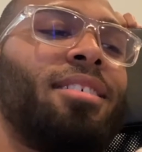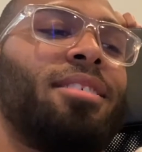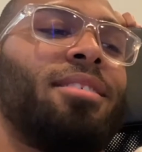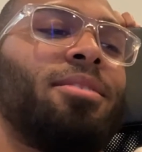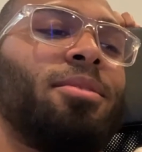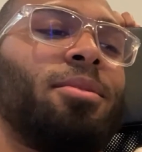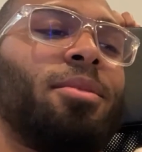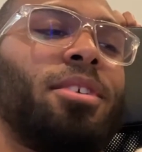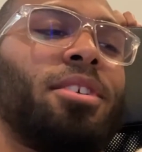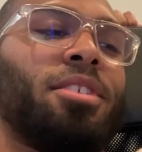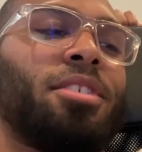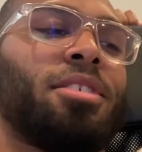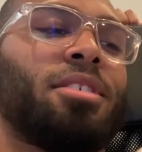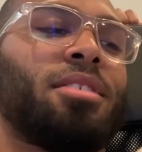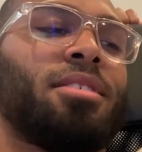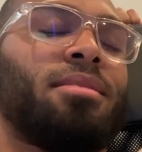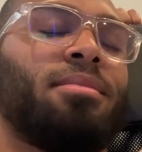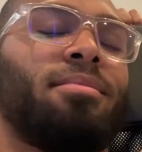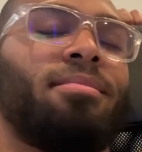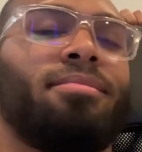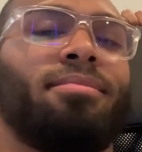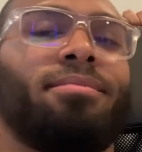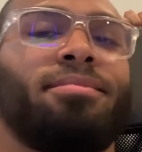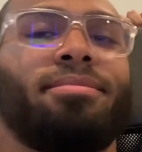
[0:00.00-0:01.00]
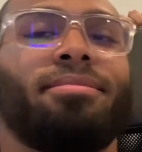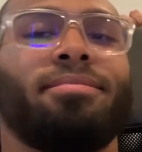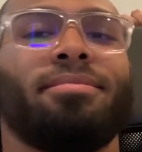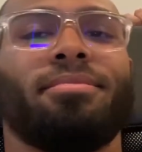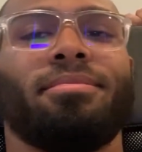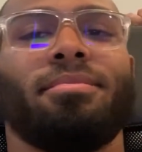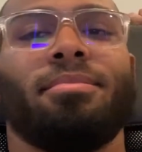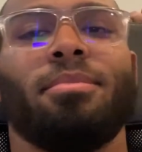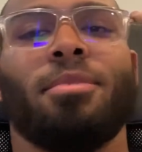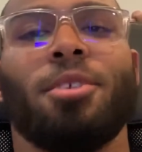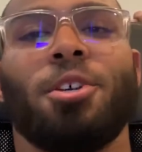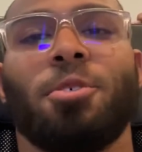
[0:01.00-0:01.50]
which
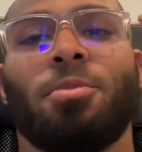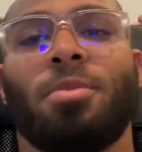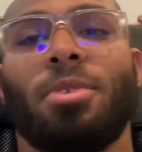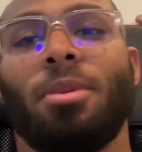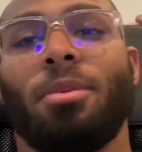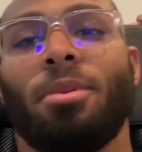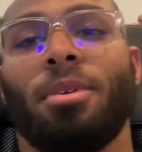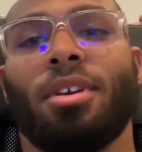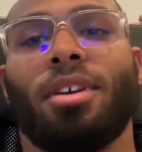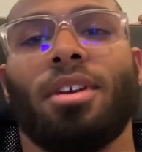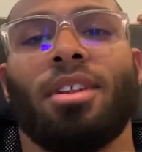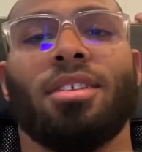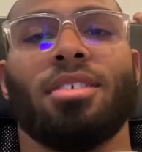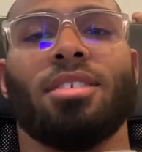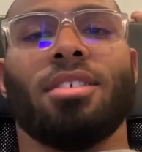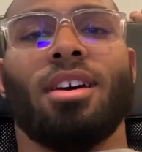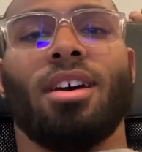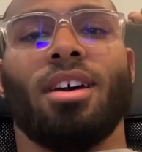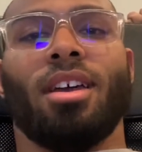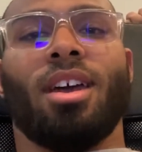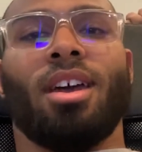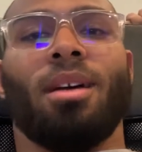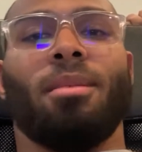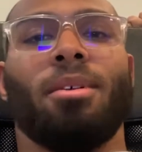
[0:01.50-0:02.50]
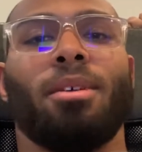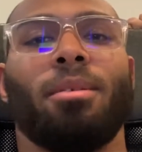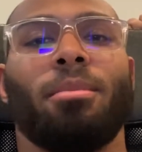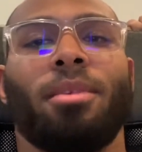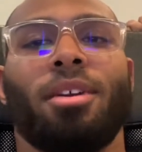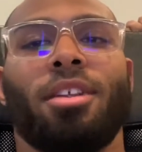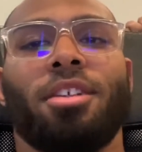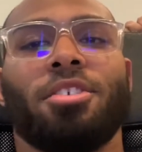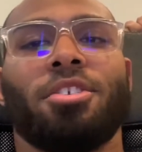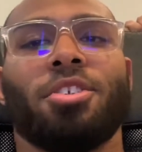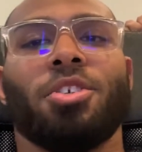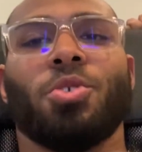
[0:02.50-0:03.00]
most people could have saw coming,
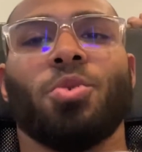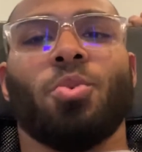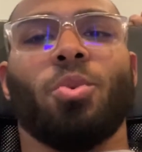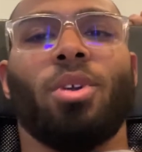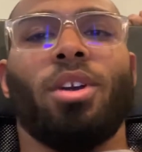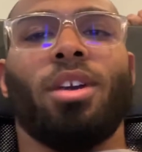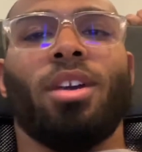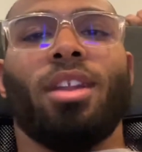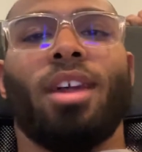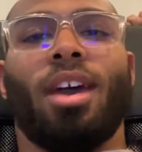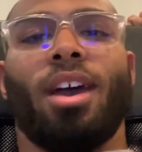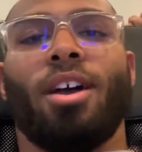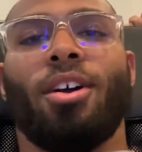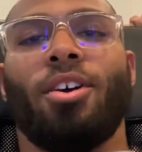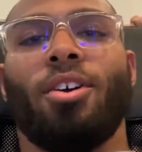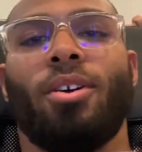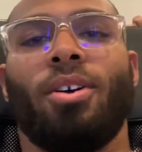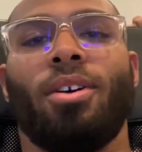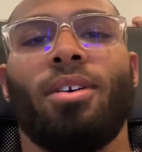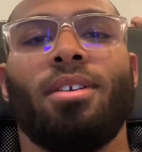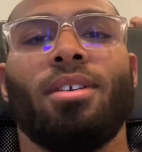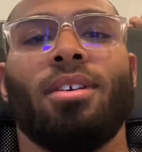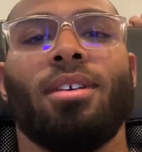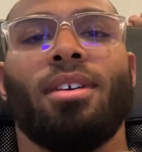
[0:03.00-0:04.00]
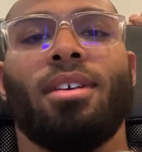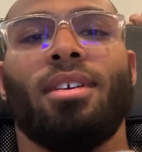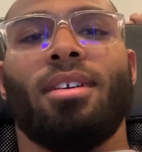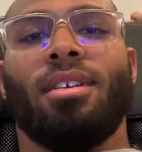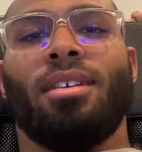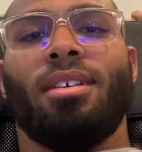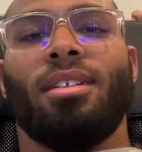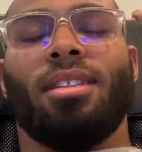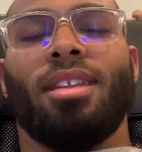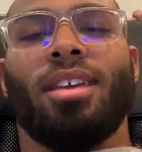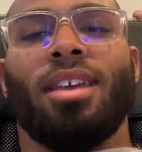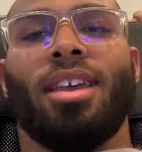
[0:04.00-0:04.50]
but it's just weird how
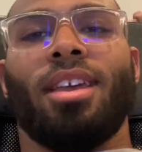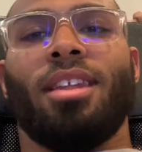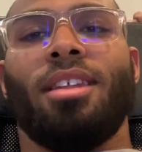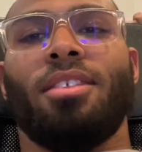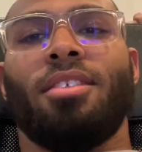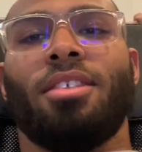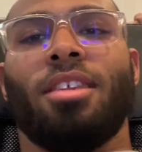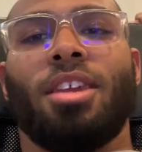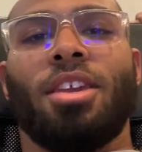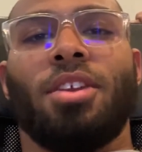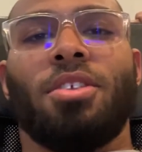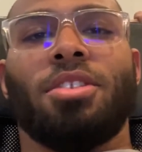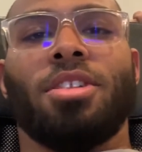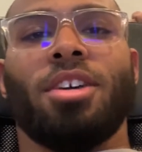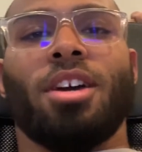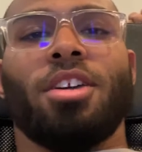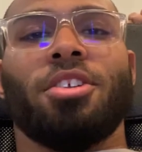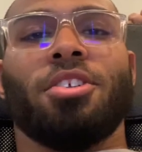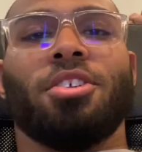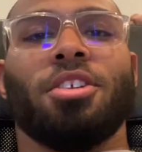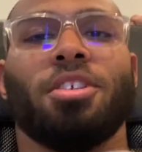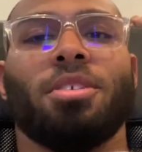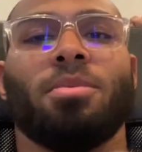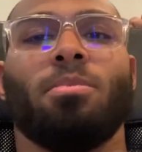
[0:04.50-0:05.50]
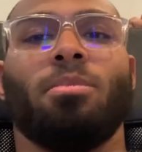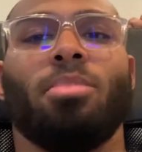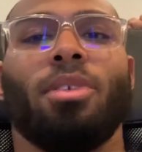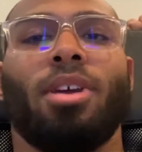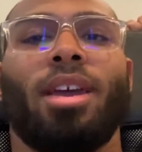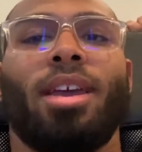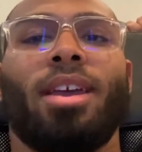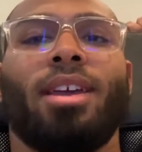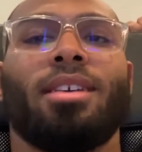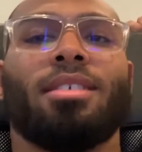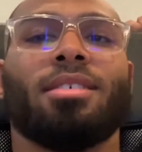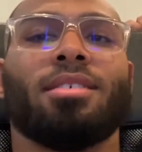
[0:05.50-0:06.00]
like anything you touch just
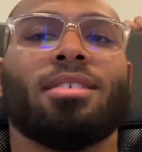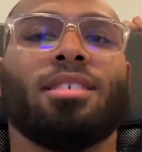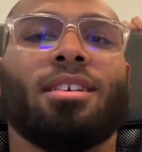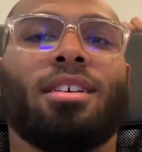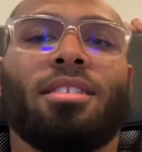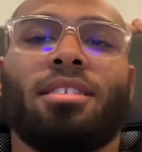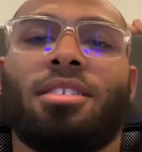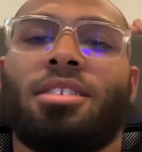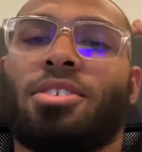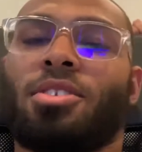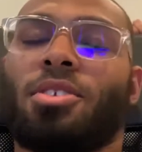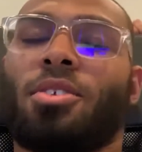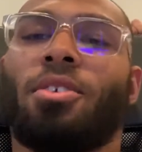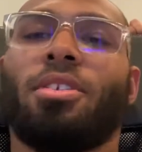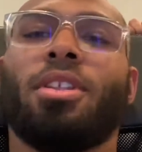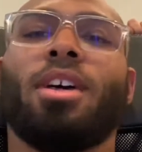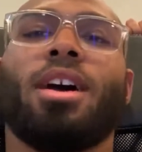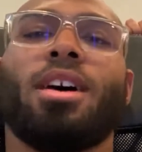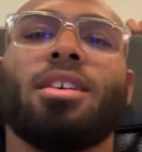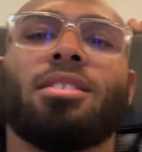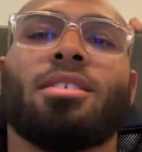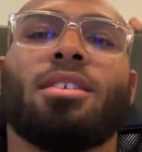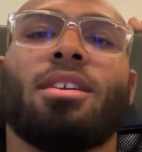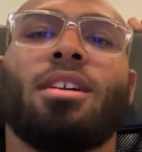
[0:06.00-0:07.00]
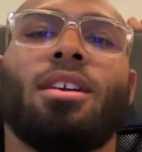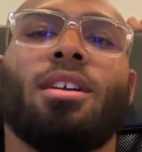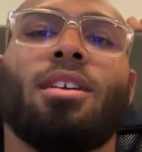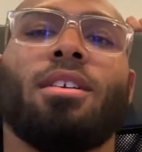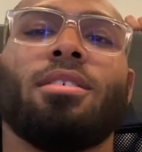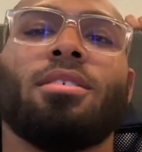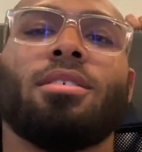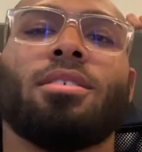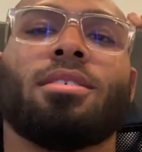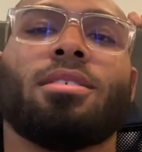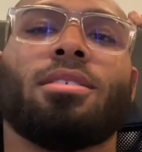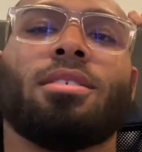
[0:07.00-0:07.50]
breaks on these old ass
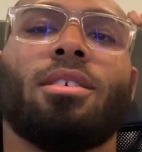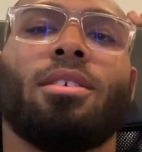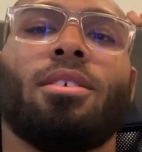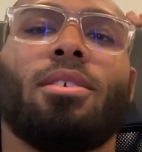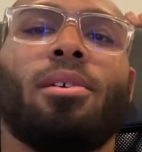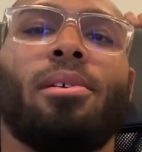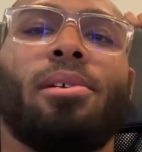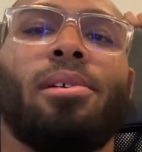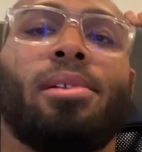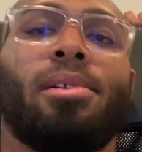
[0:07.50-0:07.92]
cars. So